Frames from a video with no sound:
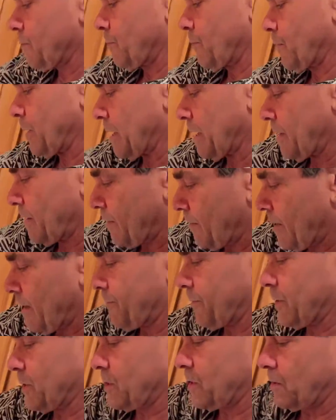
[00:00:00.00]
Yeah, you have
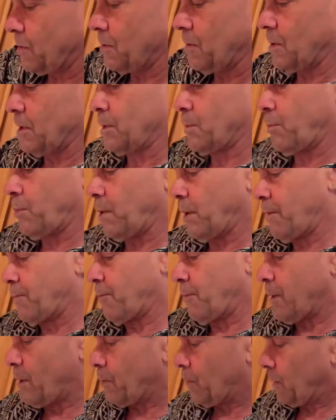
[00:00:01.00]
to stir this pretty
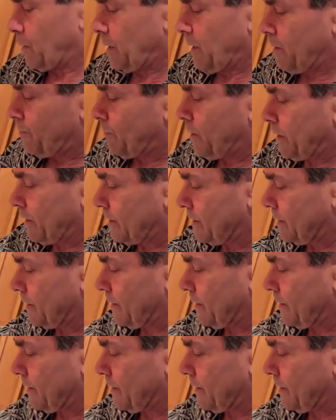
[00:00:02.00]
frequently, but